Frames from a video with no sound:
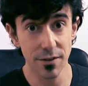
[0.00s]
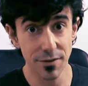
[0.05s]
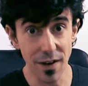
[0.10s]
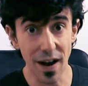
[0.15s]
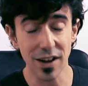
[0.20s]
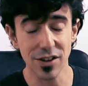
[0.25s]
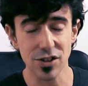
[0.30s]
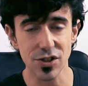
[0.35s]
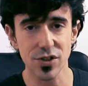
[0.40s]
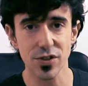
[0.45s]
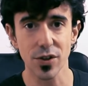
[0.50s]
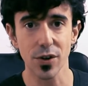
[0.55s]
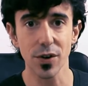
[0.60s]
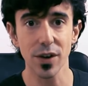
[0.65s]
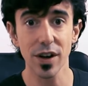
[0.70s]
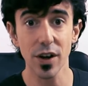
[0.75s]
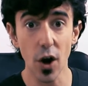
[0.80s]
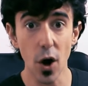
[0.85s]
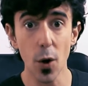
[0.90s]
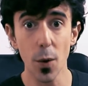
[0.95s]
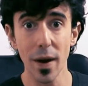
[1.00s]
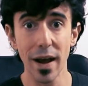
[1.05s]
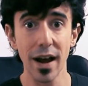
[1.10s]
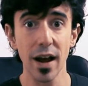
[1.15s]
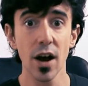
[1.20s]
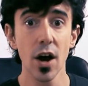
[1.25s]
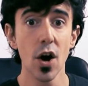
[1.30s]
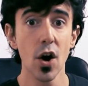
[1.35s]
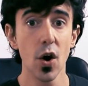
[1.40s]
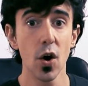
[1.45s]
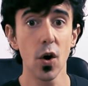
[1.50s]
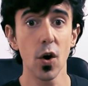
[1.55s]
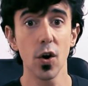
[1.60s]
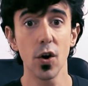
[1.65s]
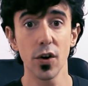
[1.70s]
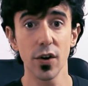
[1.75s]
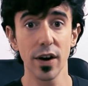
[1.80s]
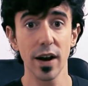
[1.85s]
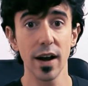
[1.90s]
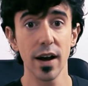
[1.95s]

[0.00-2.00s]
factor going on